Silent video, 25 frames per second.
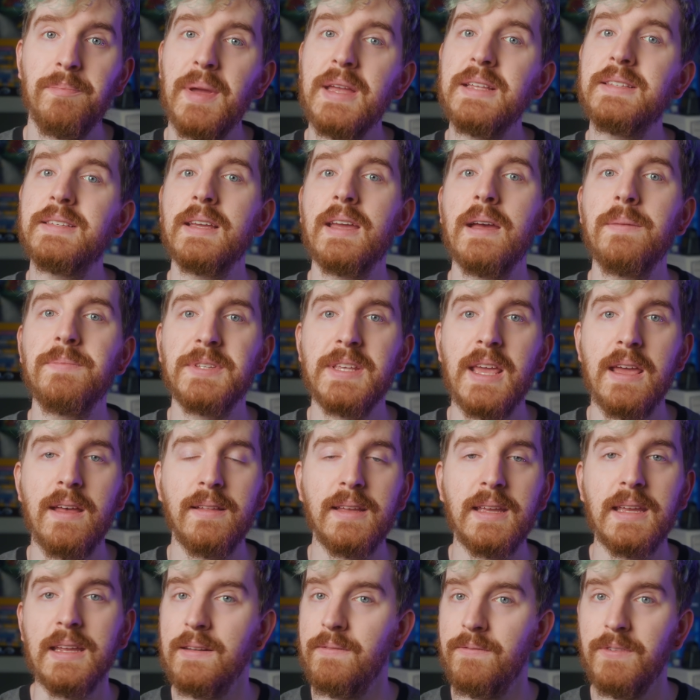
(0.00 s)
Basic
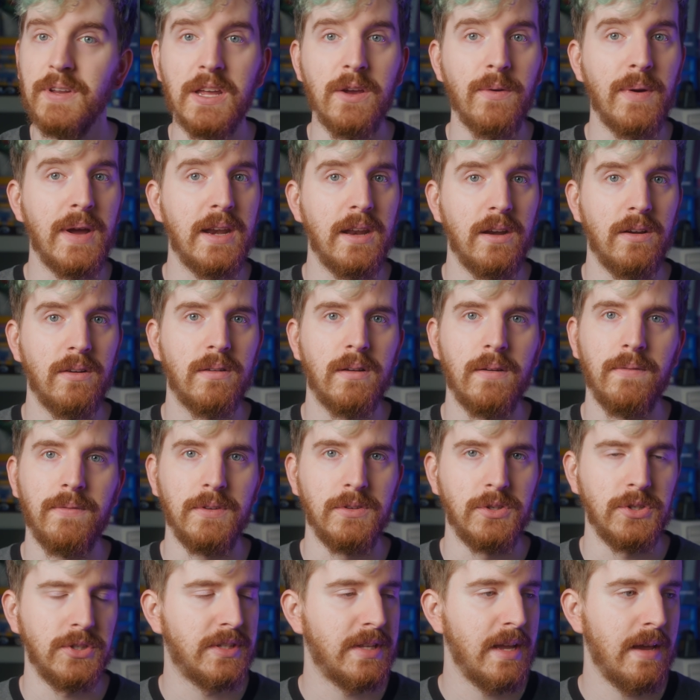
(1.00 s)
upscaling in a video editor if
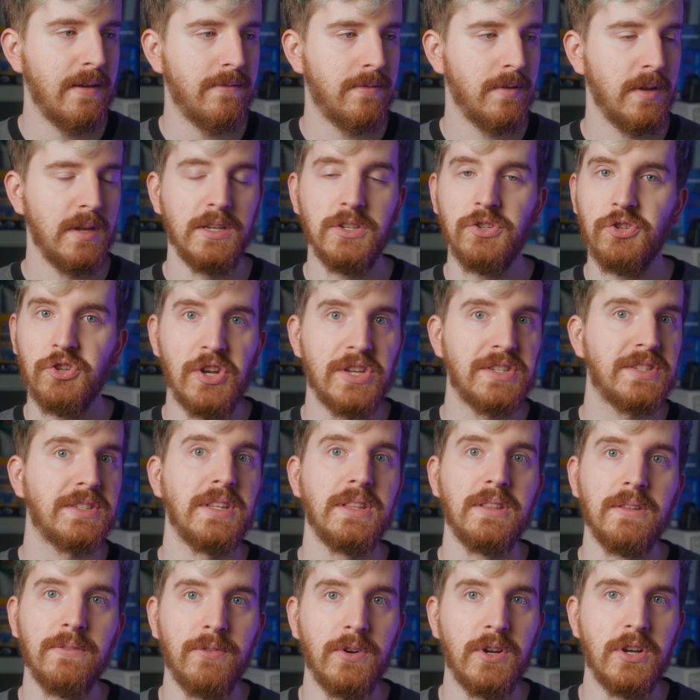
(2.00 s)
you just have
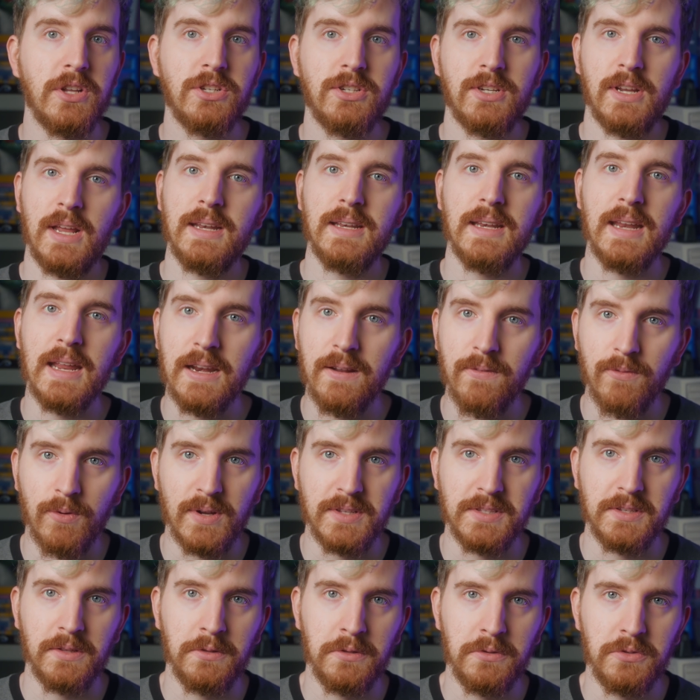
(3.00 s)
ingested the footage at native
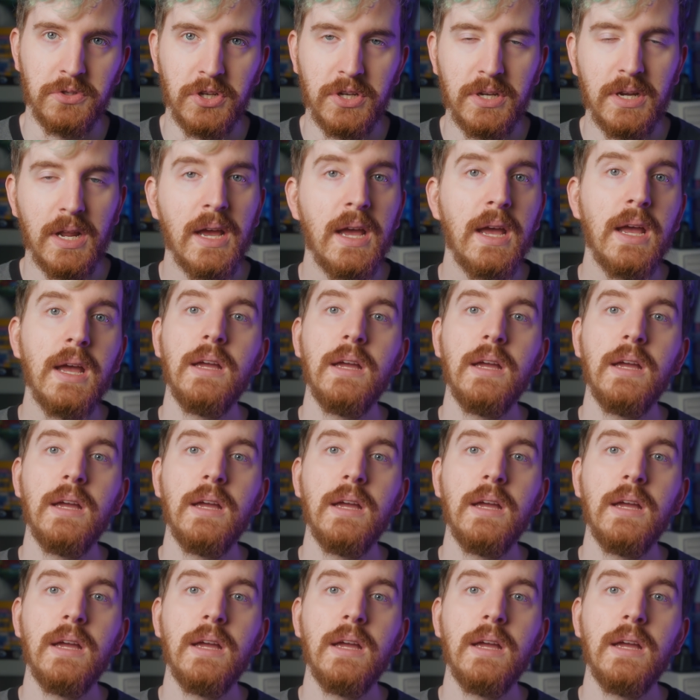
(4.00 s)
resolution.